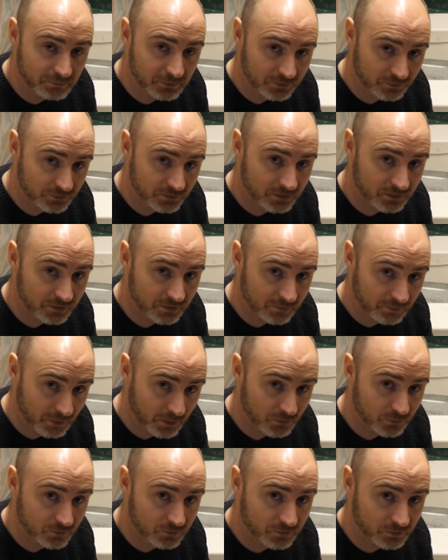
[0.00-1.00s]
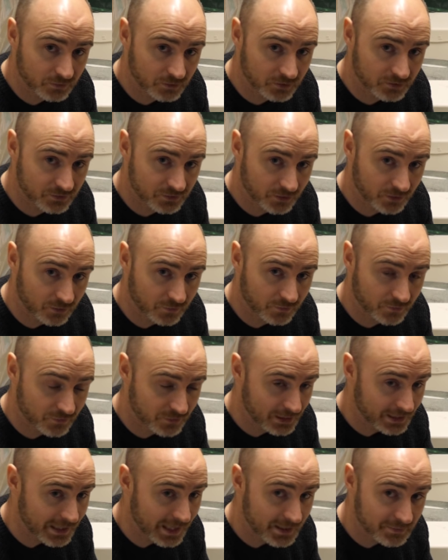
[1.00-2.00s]
building the boat itself,
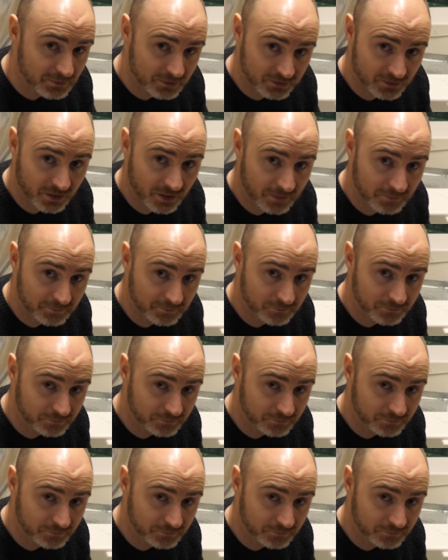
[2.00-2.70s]
the labor time,